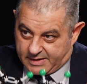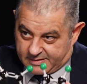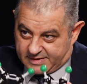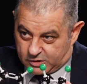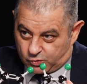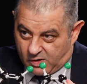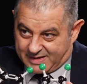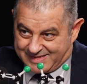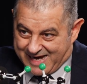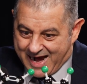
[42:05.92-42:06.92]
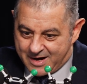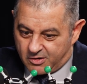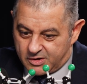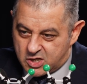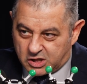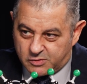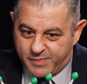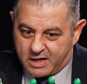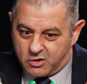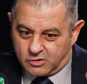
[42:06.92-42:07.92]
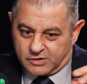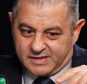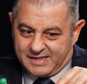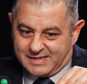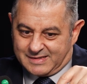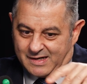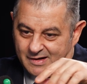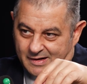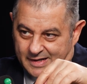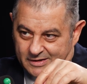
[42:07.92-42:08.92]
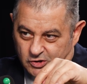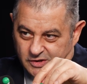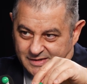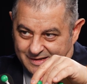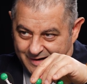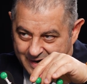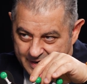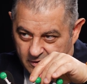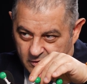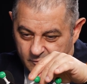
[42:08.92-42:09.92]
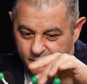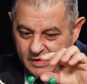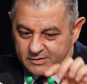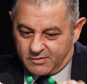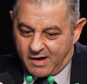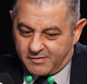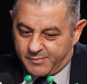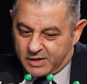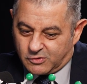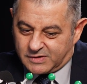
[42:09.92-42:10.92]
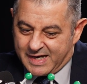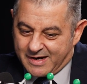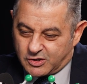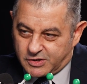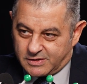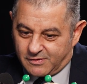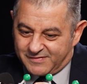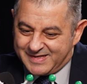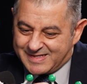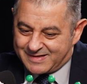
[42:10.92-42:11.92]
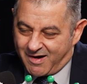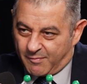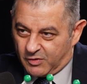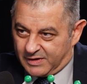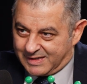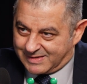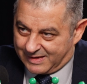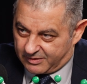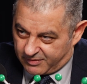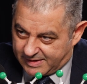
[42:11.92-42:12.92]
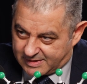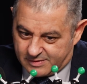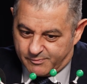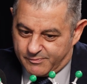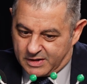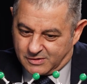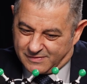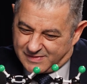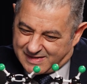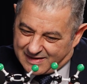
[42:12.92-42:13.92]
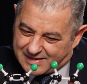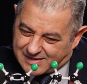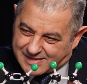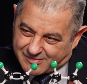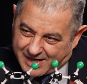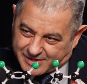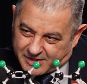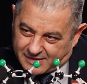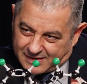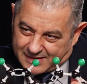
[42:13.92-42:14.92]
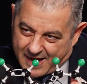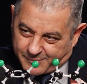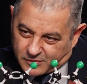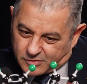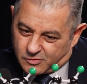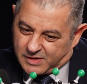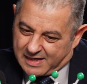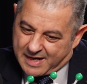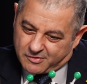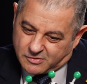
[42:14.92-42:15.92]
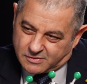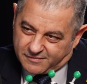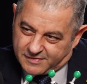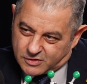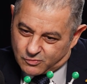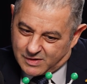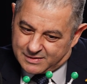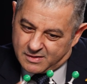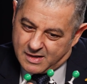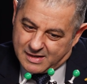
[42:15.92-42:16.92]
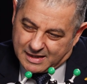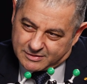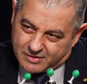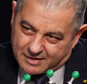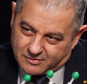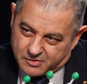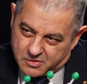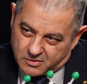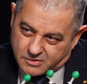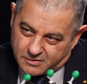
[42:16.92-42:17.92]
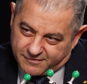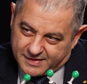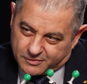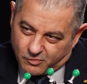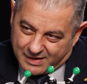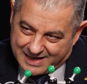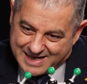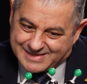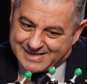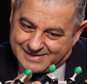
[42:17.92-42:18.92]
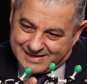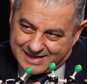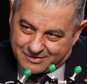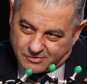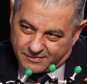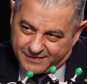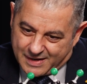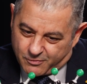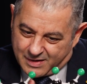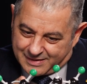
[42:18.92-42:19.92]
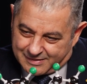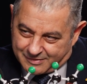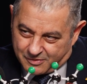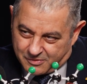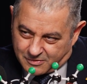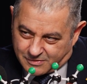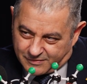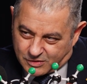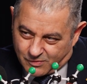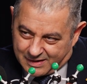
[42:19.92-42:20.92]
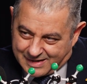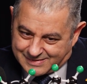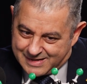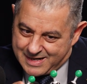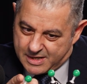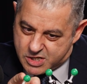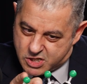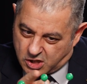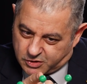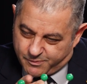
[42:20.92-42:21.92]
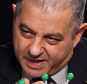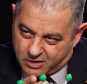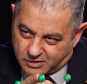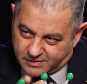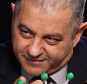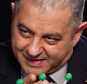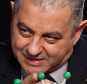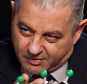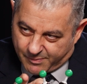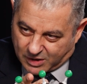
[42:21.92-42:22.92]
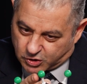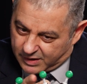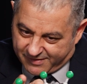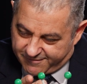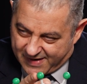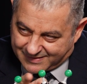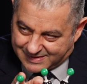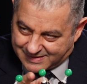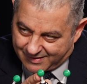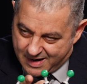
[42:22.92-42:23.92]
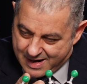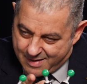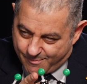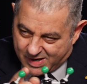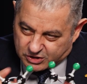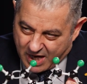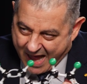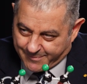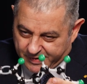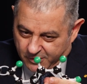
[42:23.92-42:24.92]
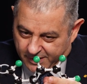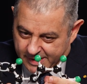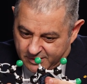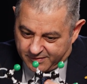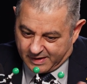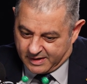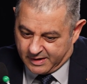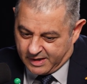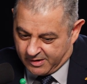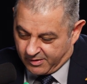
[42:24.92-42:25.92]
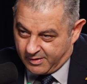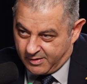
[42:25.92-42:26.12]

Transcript: this one is higher not because these energies are higher, but rather because the energies of this carbon is increased because of the little stretching that happens. So the electrons of this one attract the nucleus of that one less, and the electrons of that one attract the nucleus of this one less. Not because of these repulsion. In fact, these are much happier here than in here.